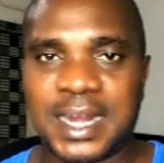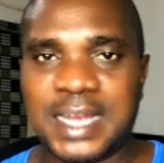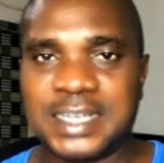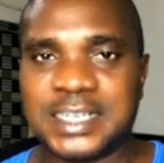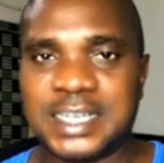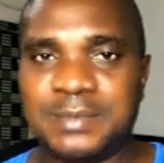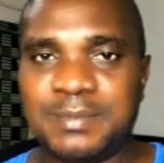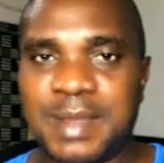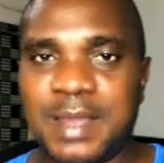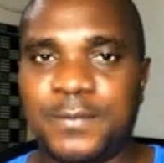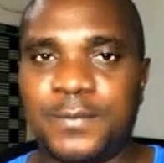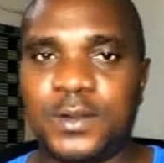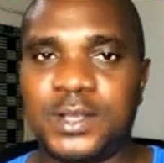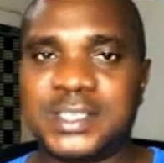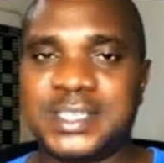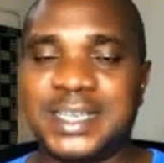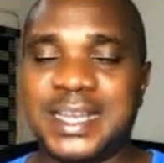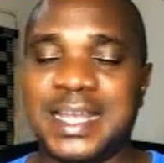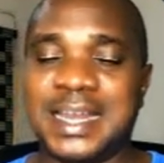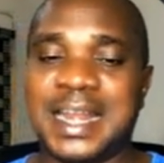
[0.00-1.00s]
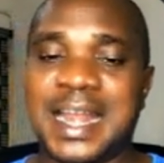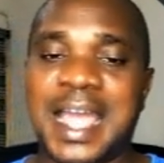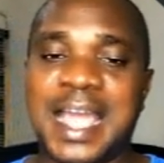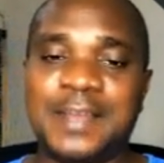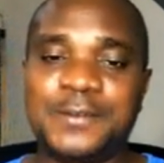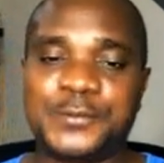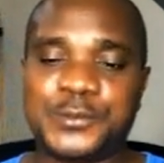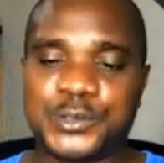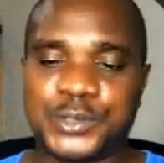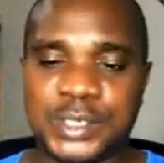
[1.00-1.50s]
I change my voice in a
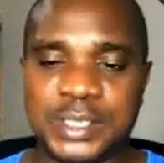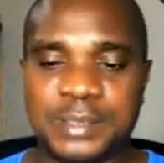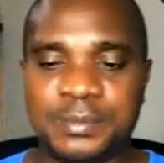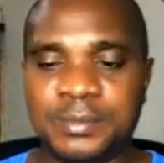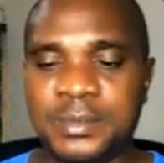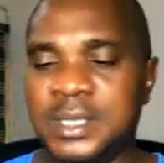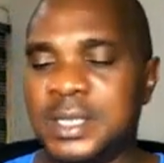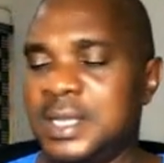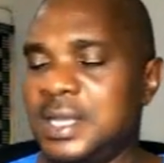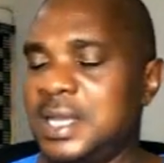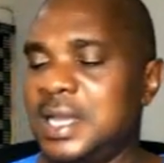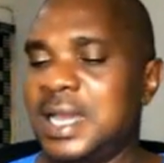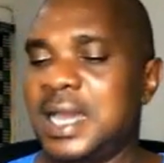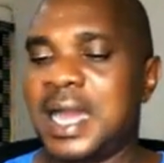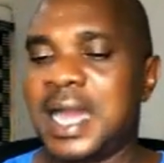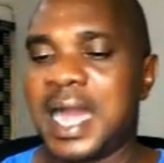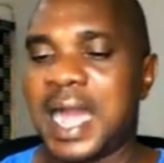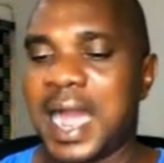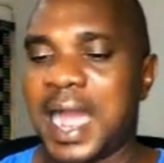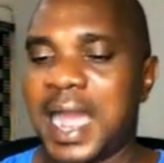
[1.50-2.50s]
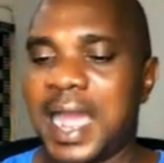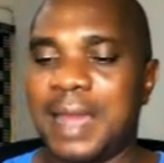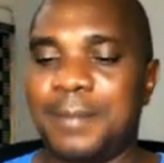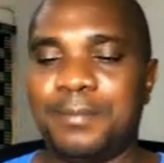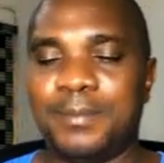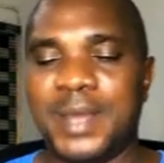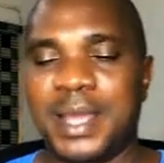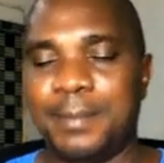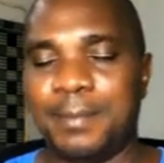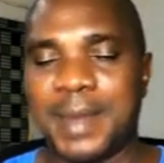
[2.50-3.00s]
live stream?
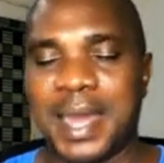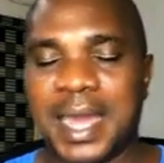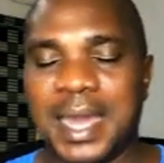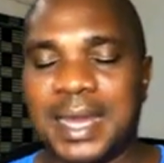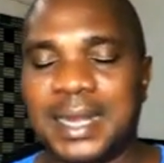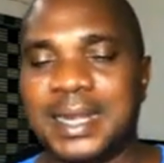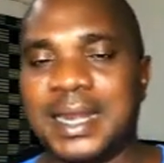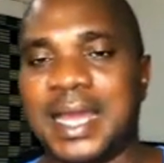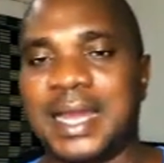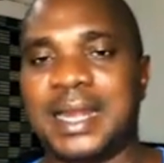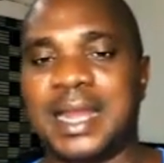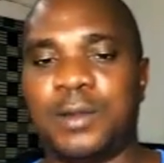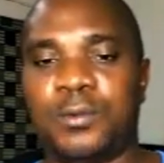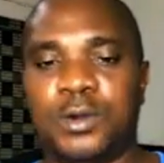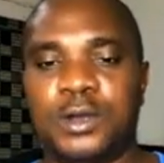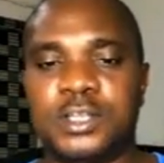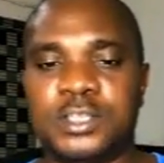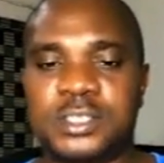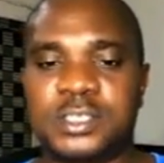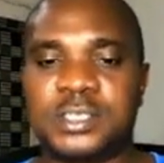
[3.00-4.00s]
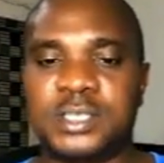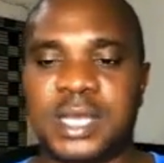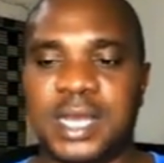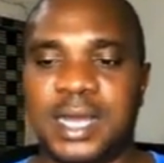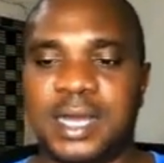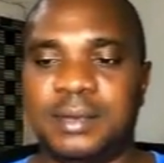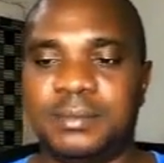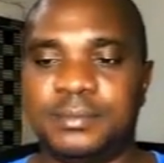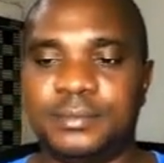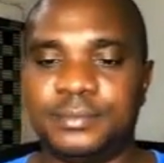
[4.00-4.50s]
I'm a man and I want
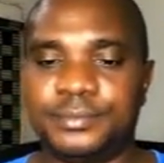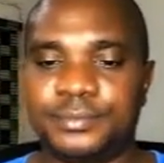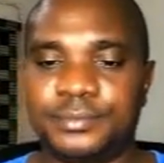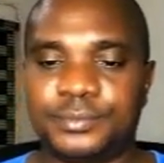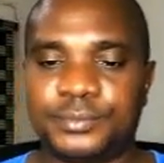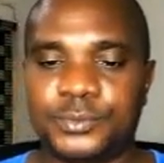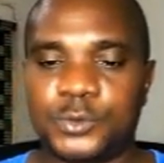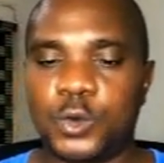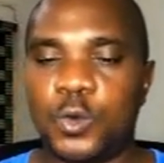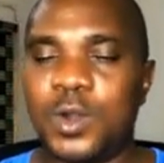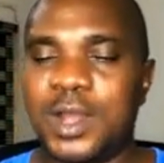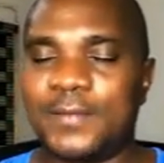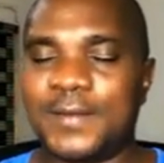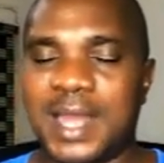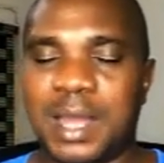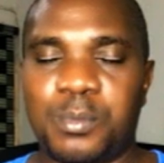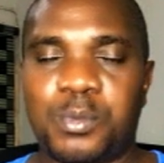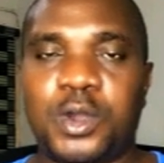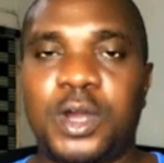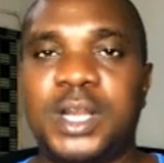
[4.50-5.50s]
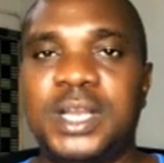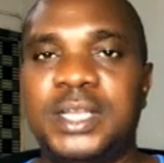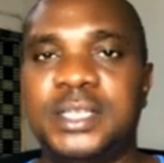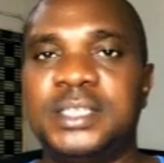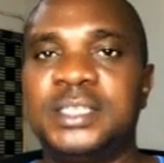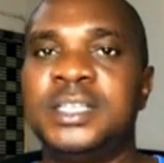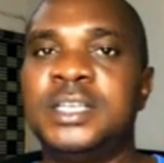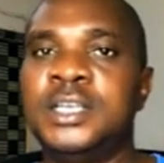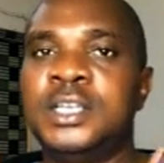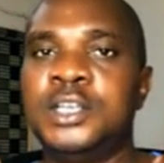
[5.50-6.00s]
whoever I'm
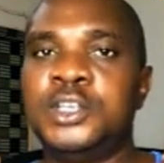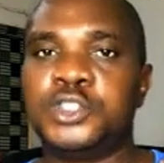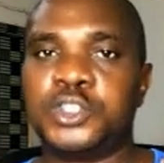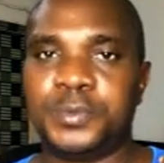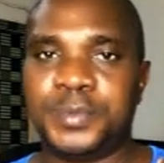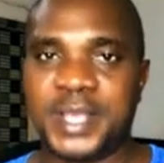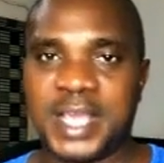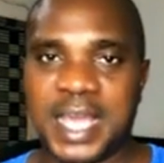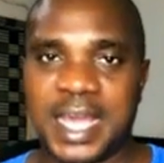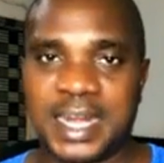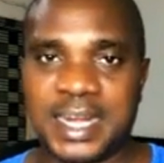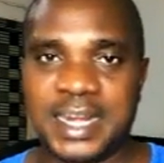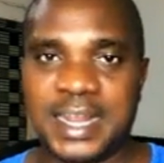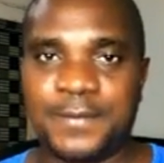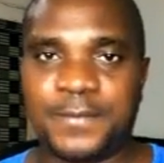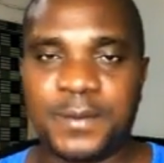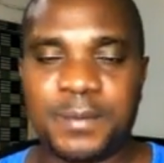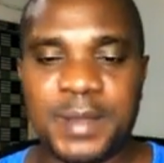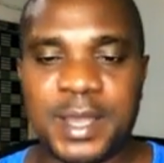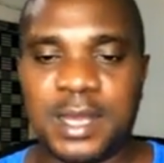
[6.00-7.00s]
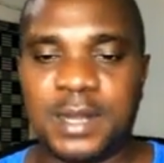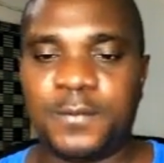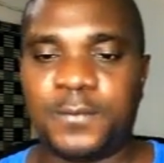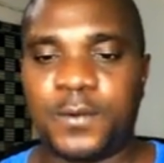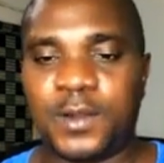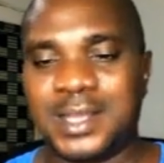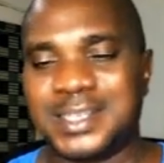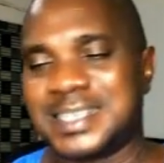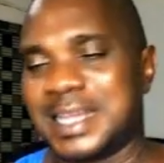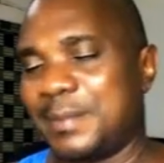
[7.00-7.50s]
calling to be hearing a female
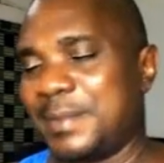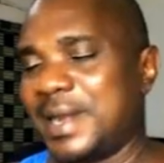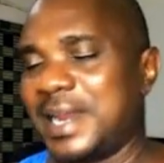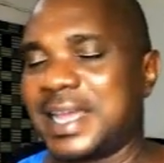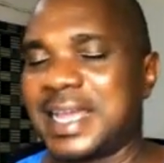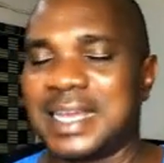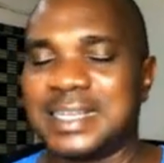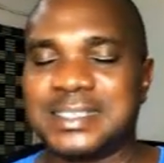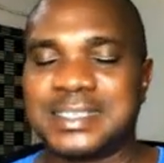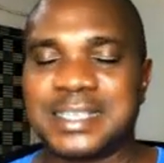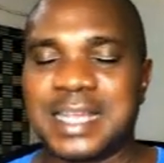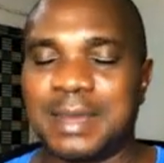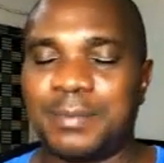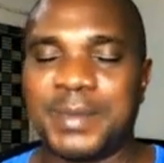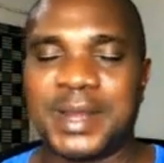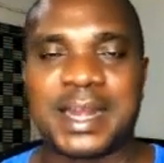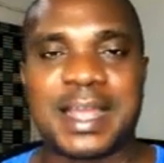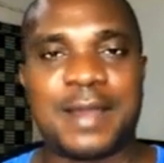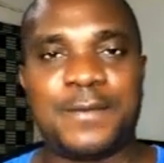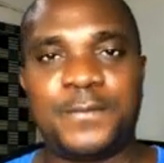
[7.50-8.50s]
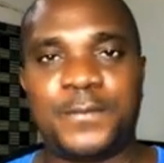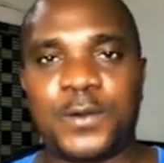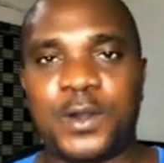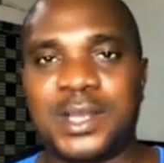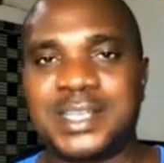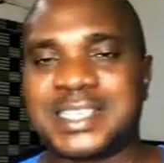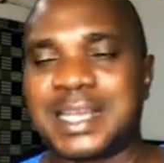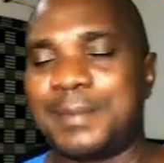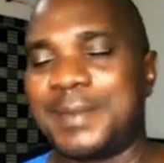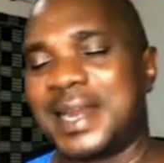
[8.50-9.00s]
voice, American
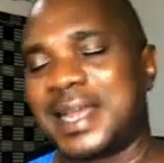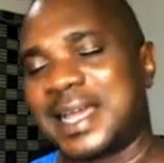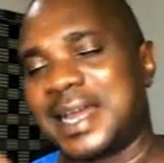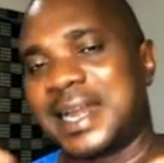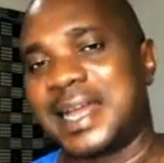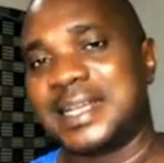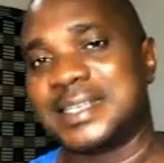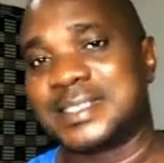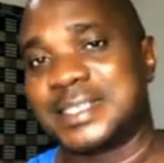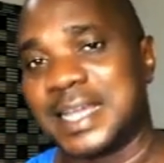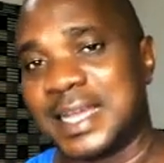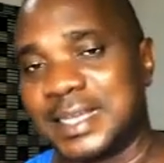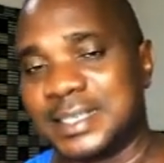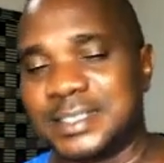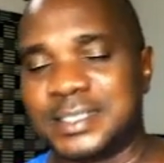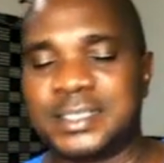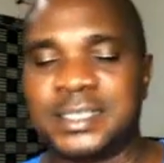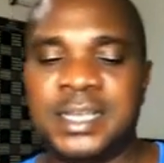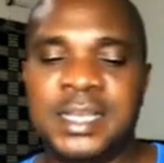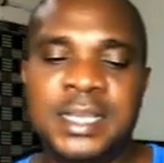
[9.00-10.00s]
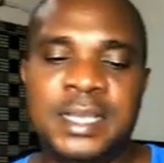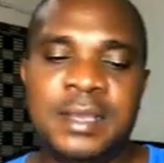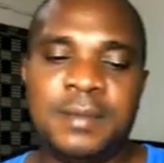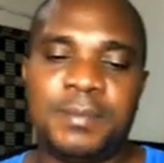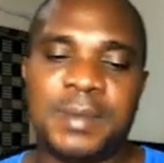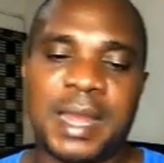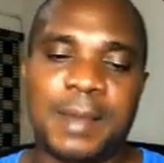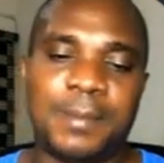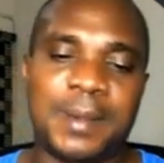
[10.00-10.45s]
voice, American accent, blah,